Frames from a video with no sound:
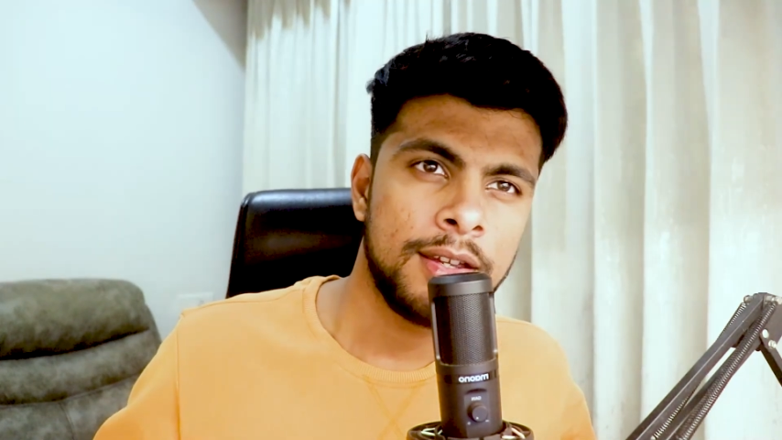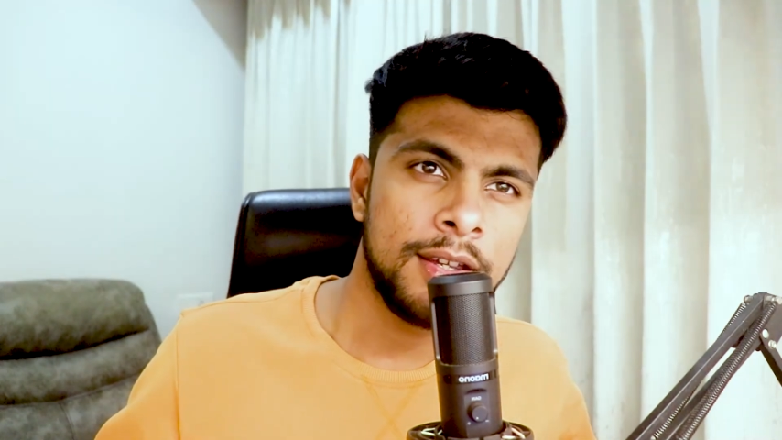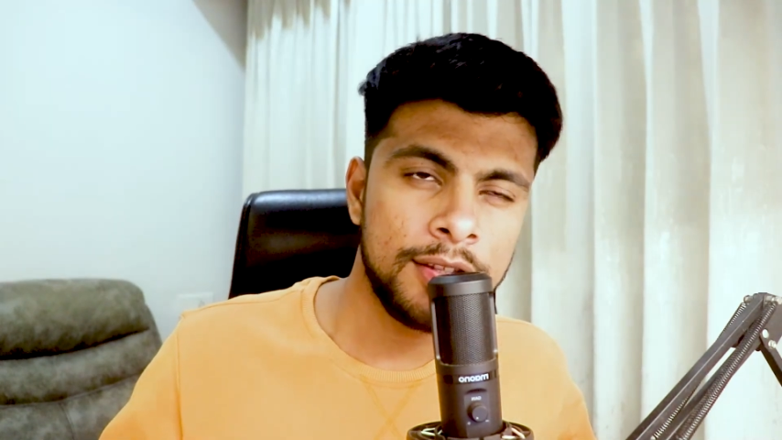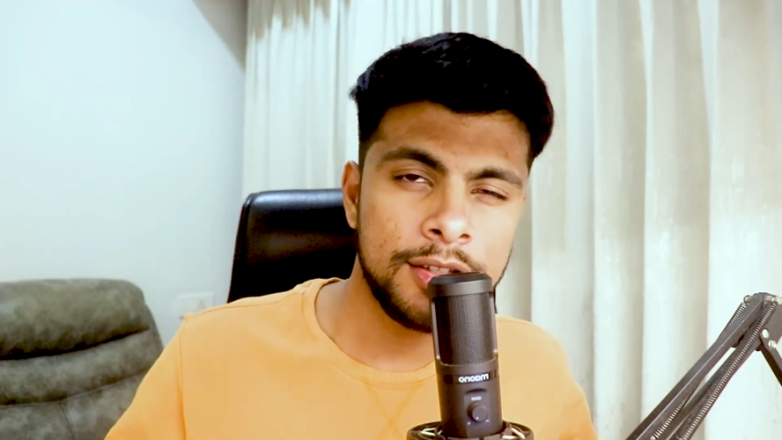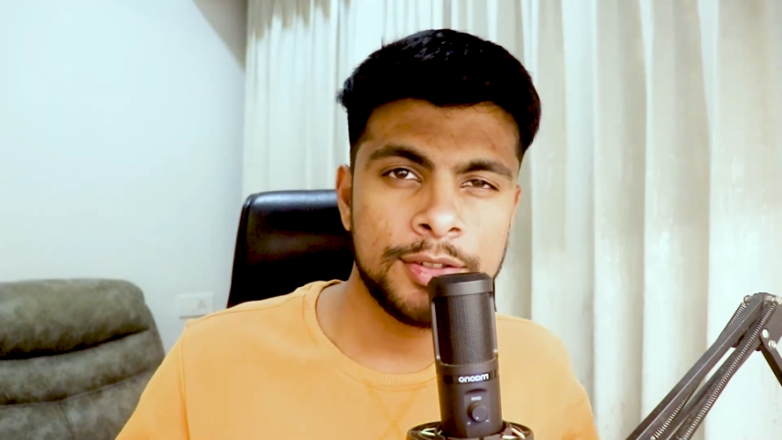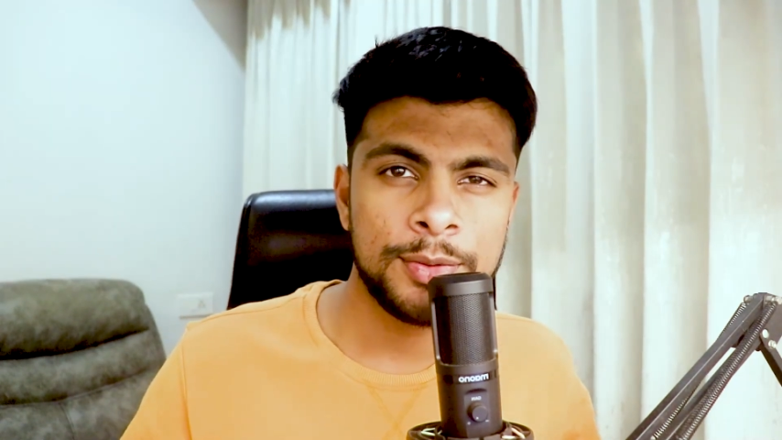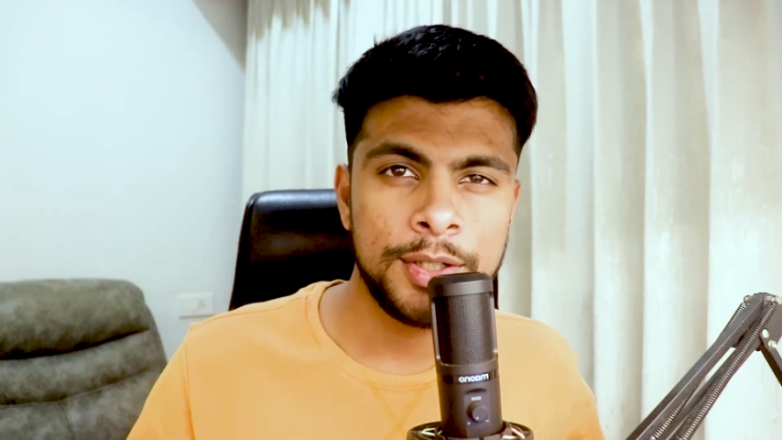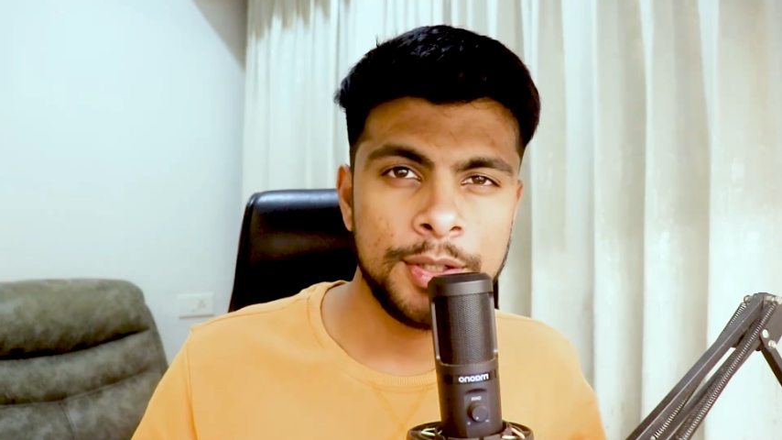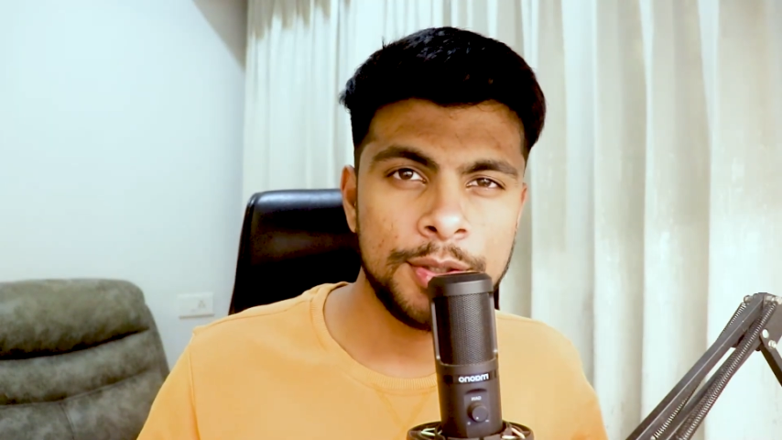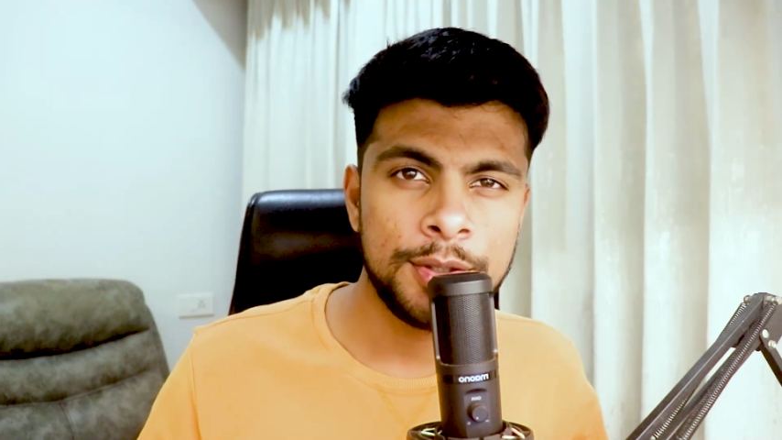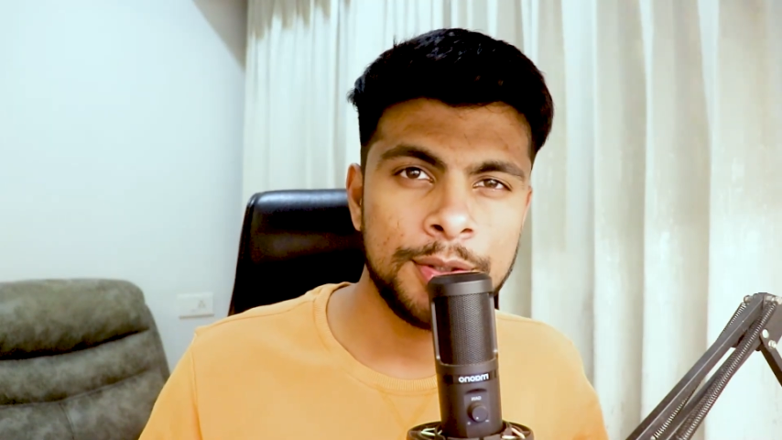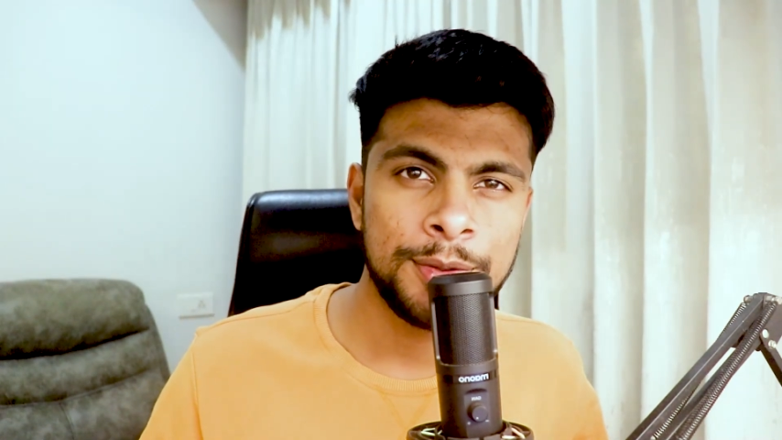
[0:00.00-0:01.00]
In this
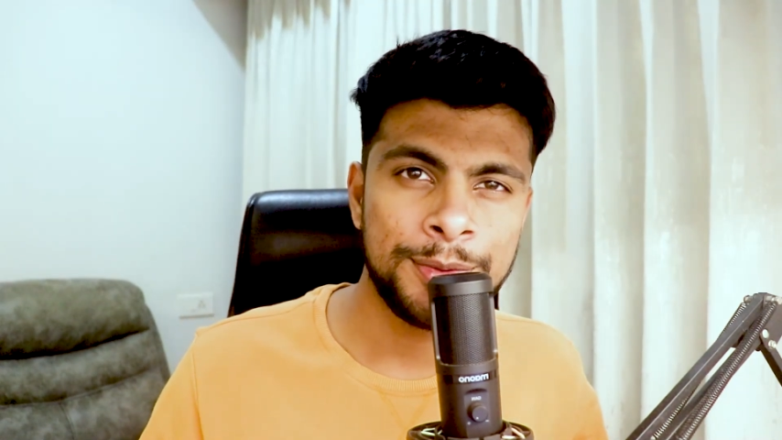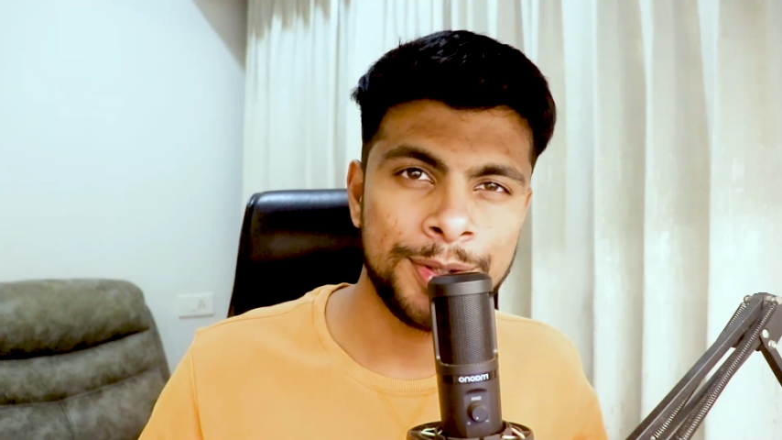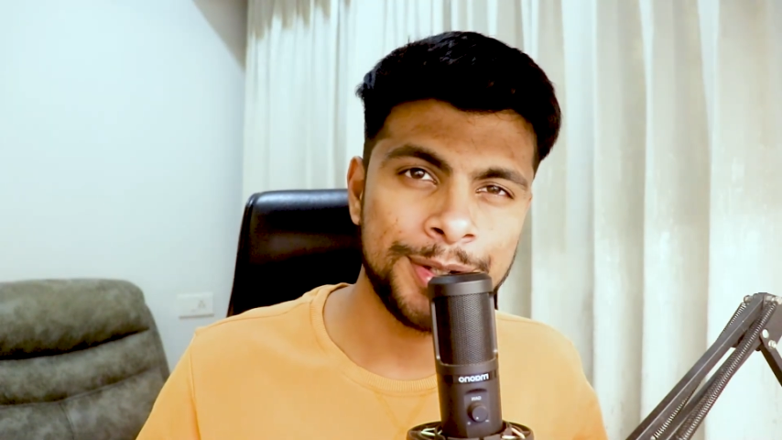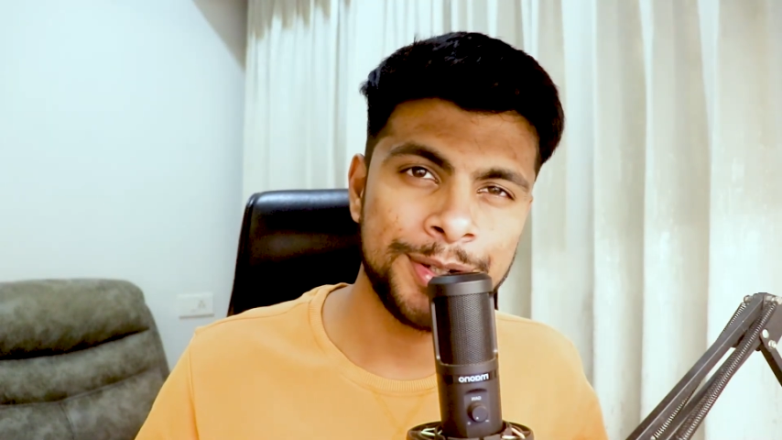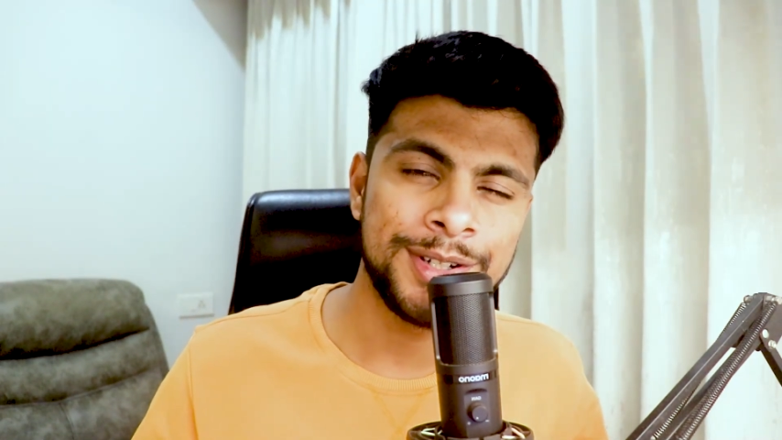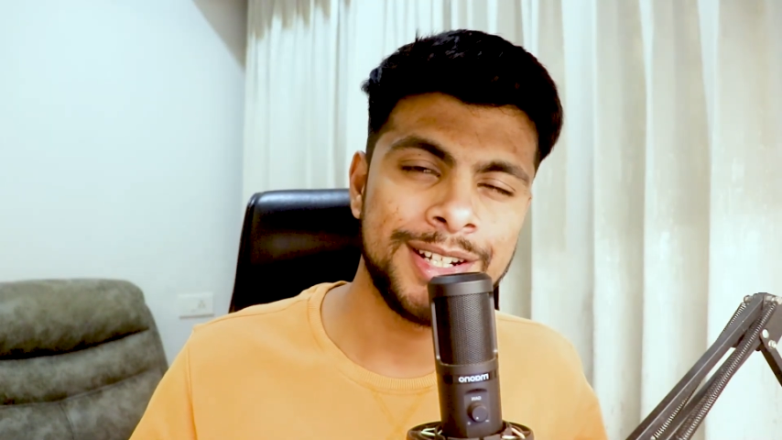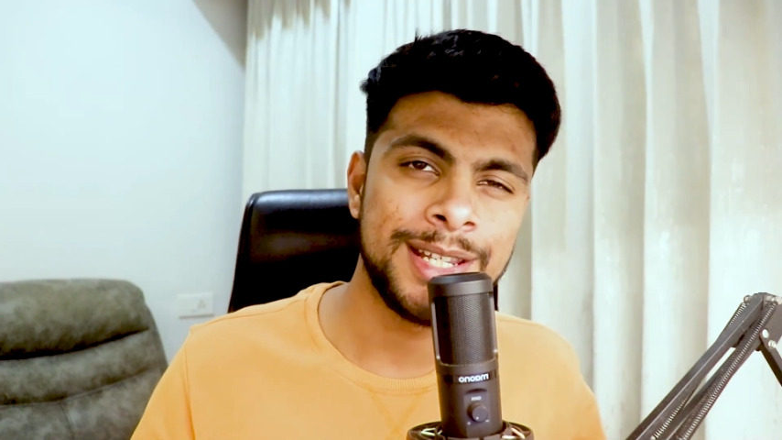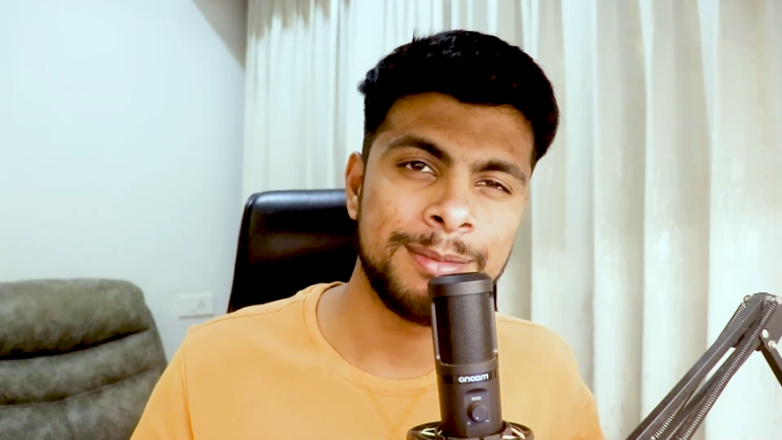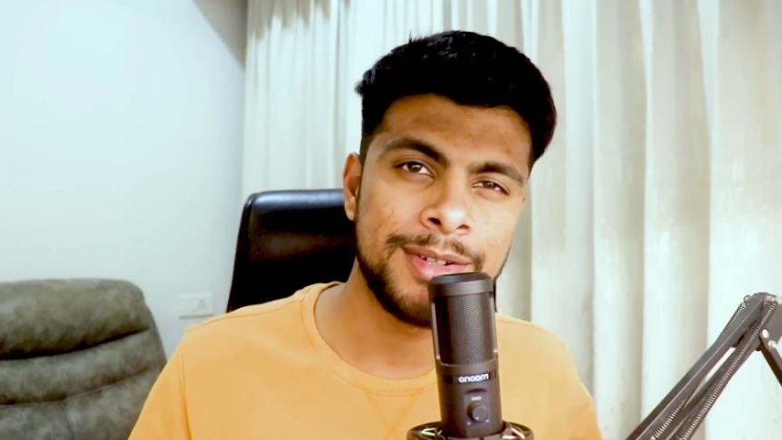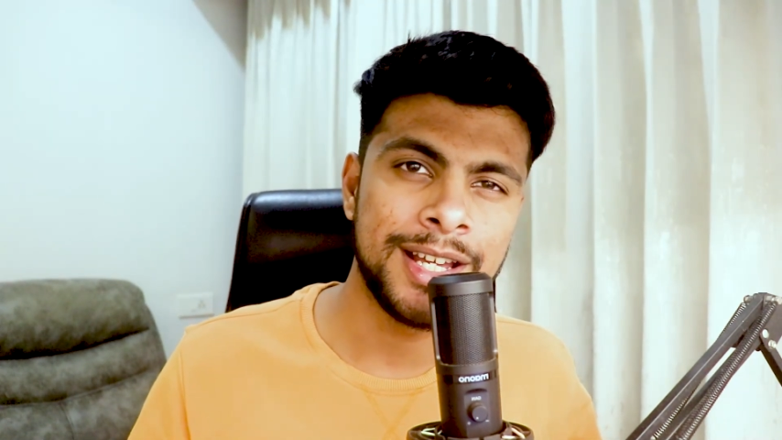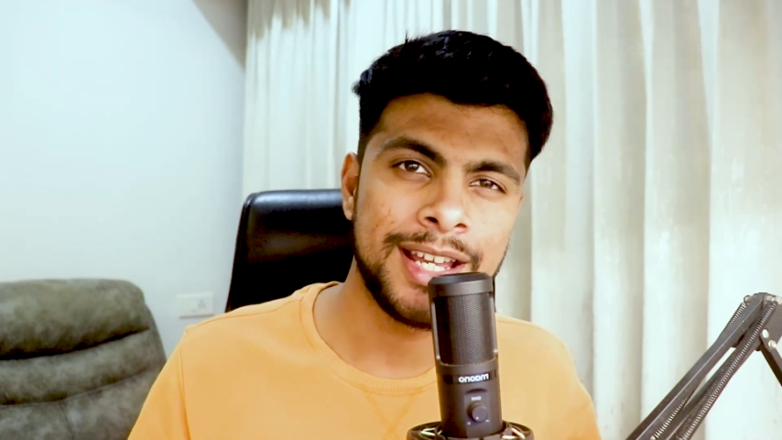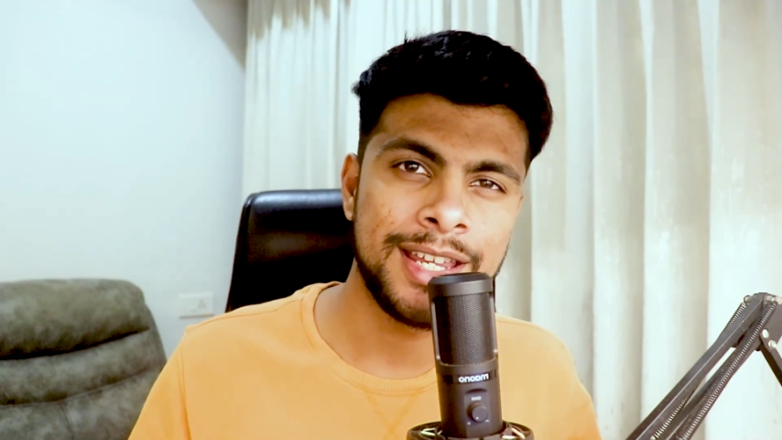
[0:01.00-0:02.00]
video, we are going to
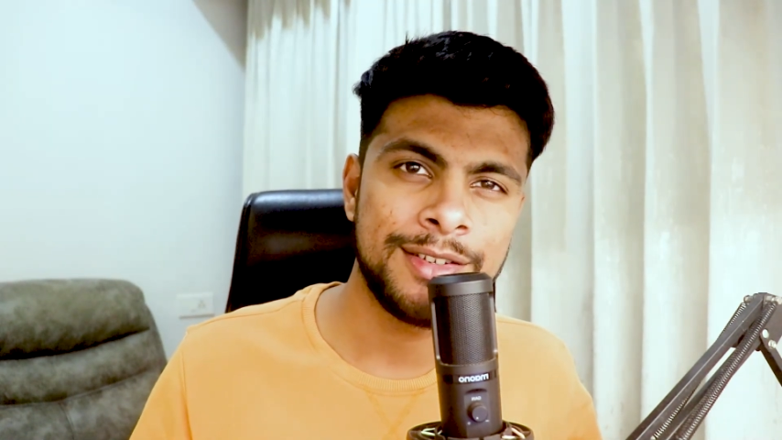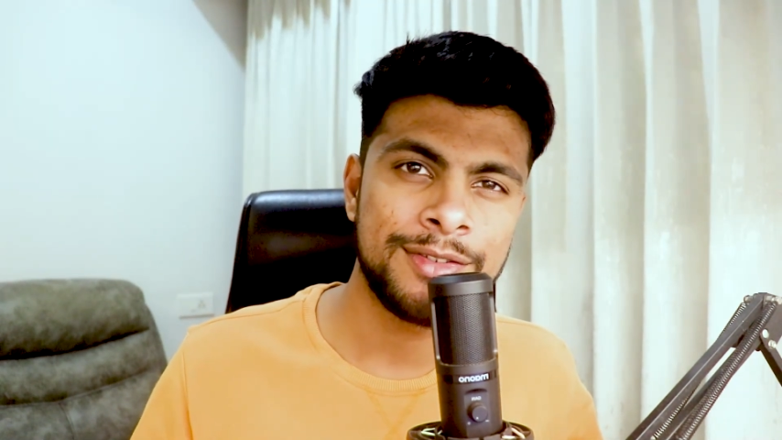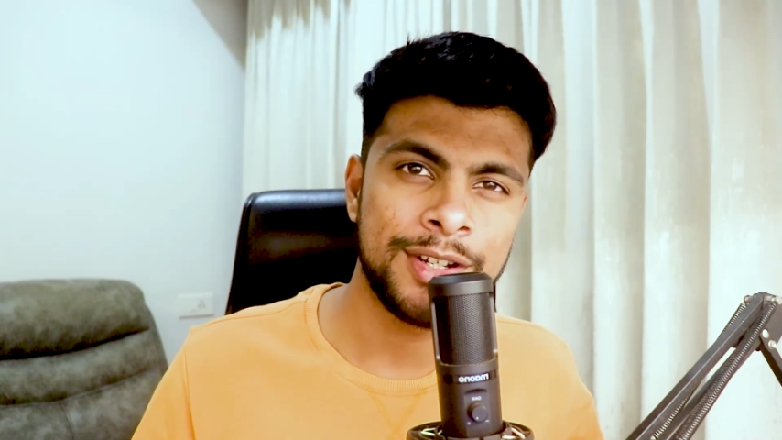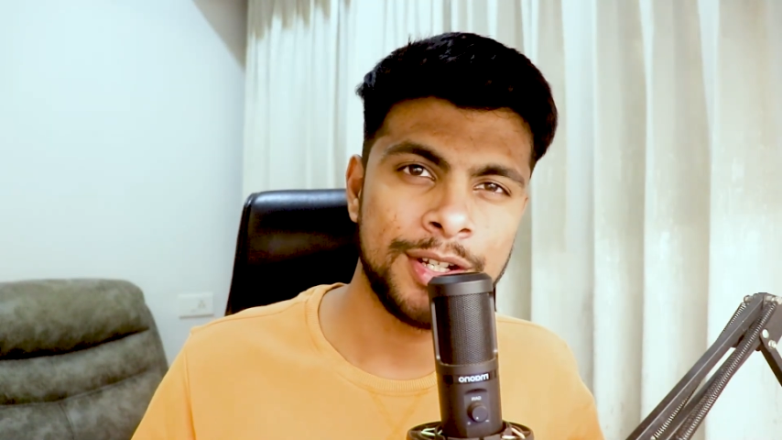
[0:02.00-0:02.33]
deep dive